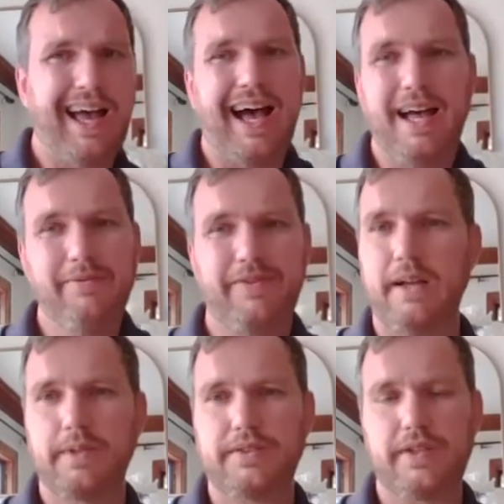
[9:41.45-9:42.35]
I'm
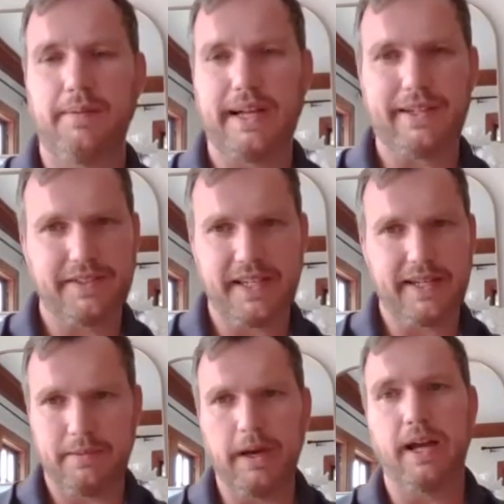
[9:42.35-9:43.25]
fine, because I'm not going to say
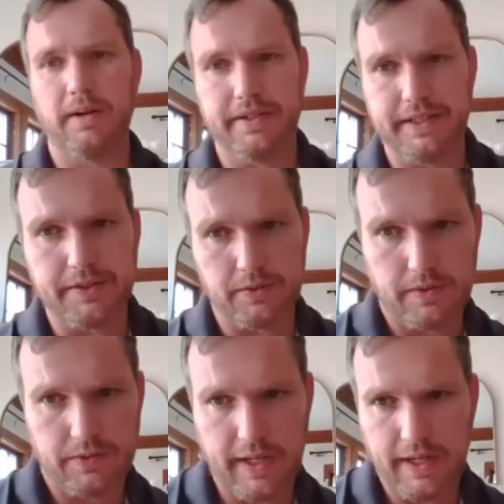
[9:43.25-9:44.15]
anything bad about
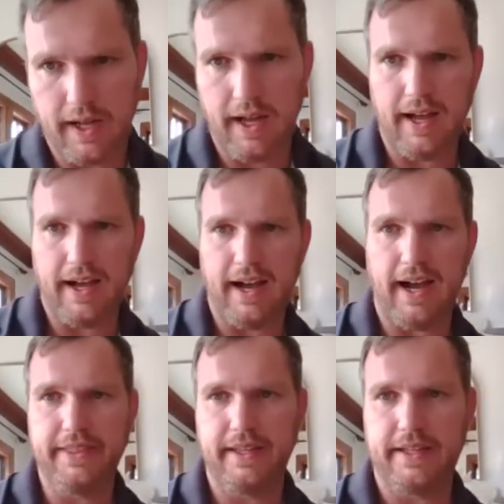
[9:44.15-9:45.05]
D-Tools, right?
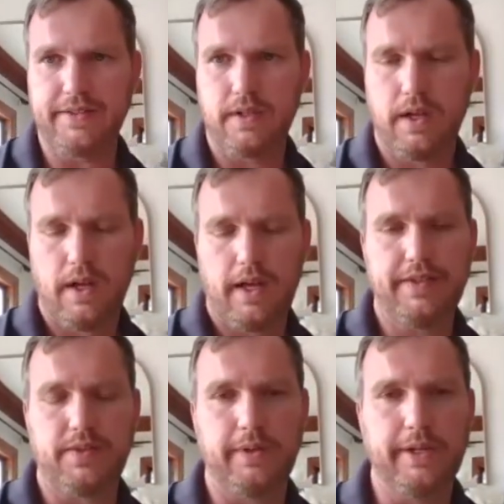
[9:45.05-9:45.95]
I think
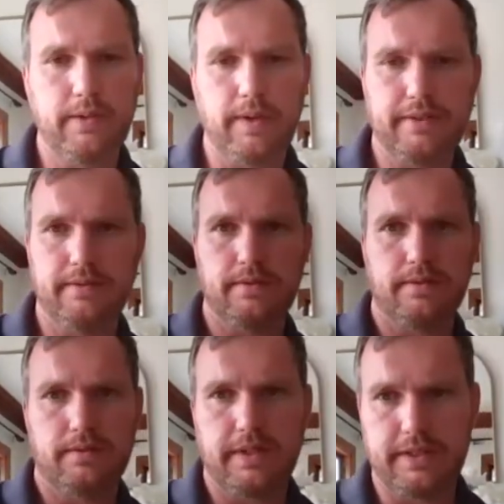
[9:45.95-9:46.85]
it's a really great
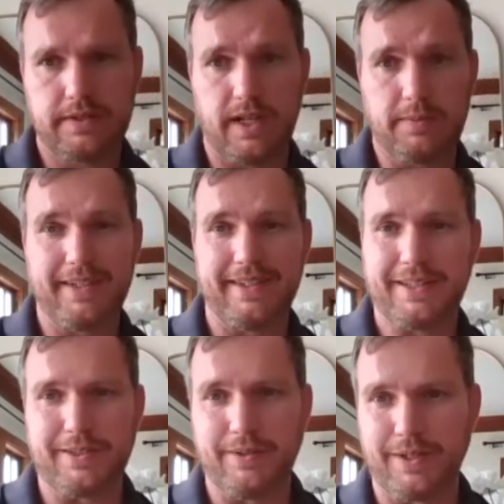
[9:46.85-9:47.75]
thing to talk about. And
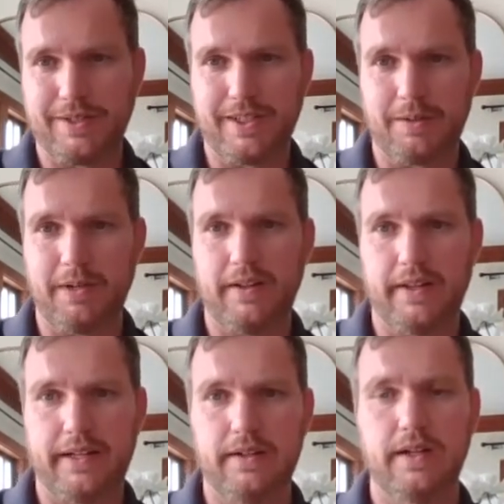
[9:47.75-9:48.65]
actually I was going to talk about it
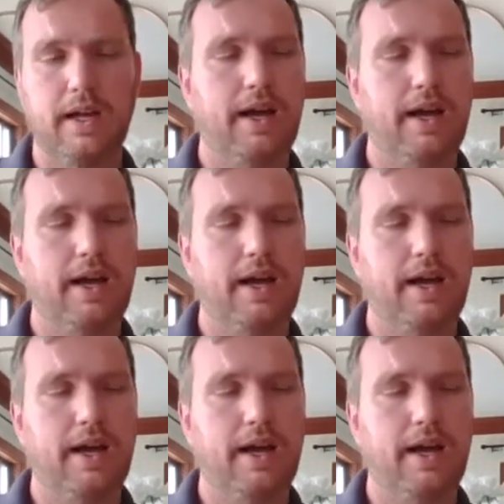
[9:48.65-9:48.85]
later.